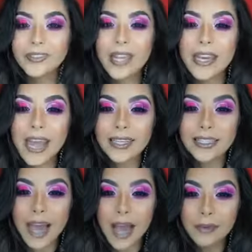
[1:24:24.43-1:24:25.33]
Next
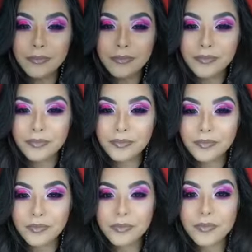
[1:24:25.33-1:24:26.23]
time.
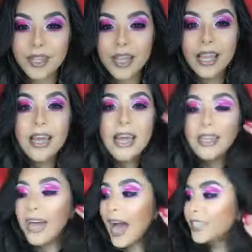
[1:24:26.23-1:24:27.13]

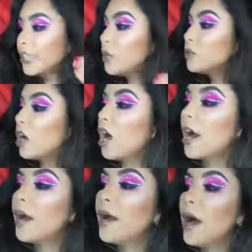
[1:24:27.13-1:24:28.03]
The eyeshadows
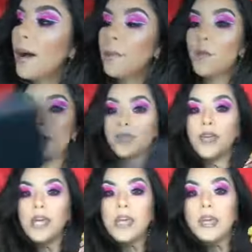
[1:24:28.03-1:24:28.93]
are uh,
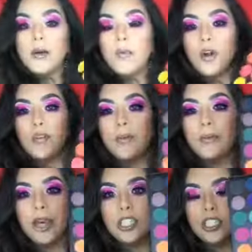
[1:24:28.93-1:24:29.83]
Morphe, morphe
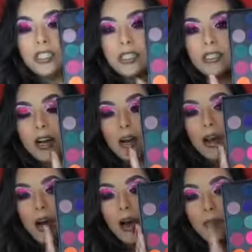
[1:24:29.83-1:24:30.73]
brushes dot
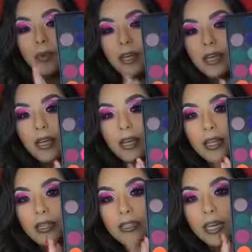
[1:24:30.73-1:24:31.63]
com.
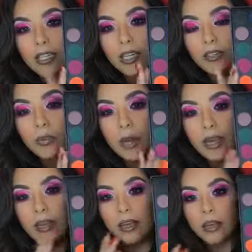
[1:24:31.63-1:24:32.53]
These eyeshadows right
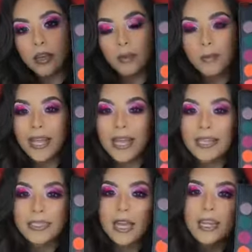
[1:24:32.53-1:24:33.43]
here. But like I
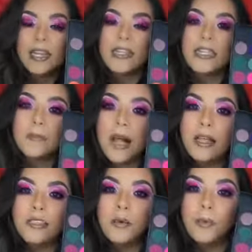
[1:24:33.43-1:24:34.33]
said, these
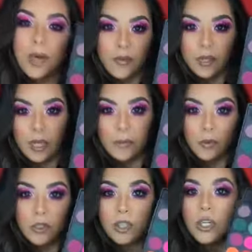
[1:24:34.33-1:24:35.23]
palettes are private
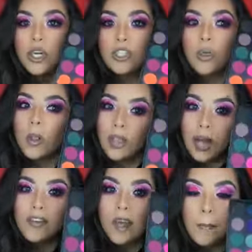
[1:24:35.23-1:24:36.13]
labeled. So a lot
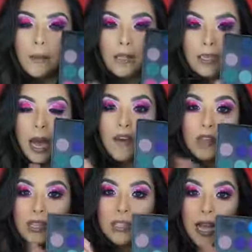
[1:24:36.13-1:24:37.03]
of companies have the
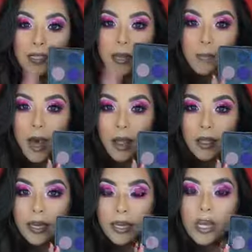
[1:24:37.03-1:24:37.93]
exact same
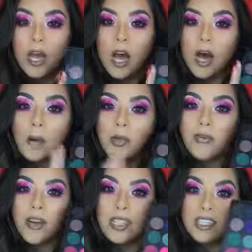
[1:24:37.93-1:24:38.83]
palette. Um, you can
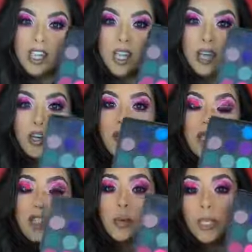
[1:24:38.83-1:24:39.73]
find these online. You can find this
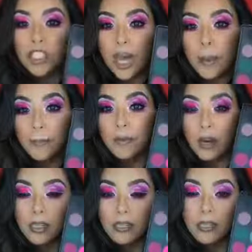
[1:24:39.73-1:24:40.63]
on the Wish app,
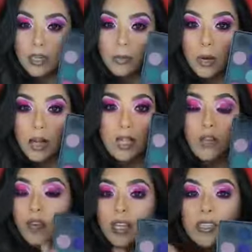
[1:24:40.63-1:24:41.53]
honestly, as well. Like, you
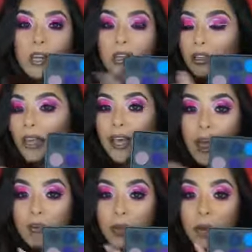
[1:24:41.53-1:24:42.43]
can find these on, like,
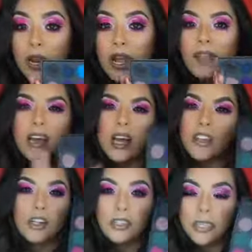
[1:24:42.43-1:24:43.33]
everywhere. And
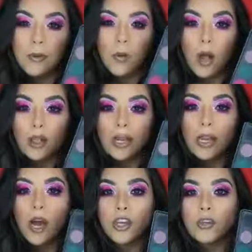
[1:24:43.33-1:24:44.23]
they're the same quality.
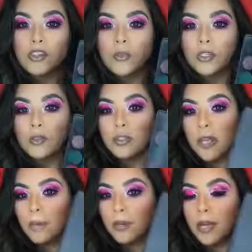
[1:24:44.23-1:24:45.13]
All you do is you
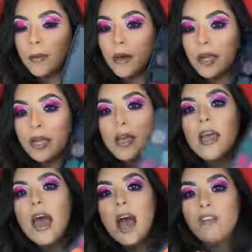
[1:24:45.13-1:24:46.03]
stamp your name on it.
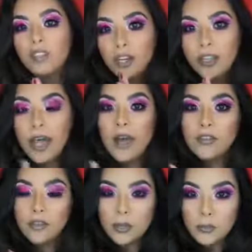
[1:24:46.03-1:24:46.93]
I've learned that after
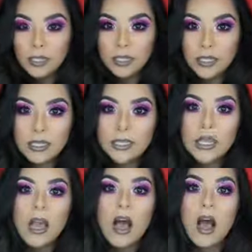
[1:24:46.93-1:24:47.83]
doing business.
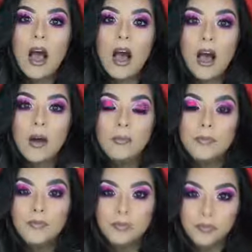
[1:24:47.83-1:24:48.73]
Um,
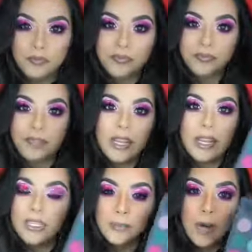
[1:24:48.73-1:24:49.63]

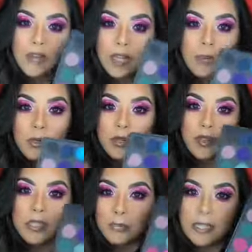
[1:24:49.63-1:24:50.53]
it's private labeled.
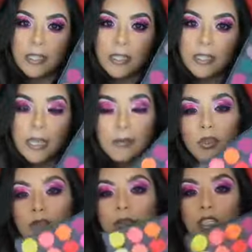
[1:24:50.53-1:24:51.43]
Everything's basically the same. So
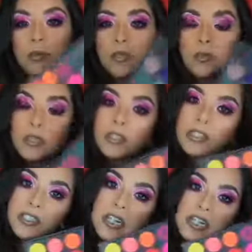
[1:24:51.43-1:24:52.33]
you can find it cheaper somewhere else.
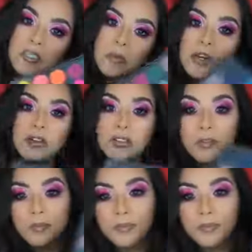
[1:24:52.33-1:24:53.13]
Just get it somewhere else.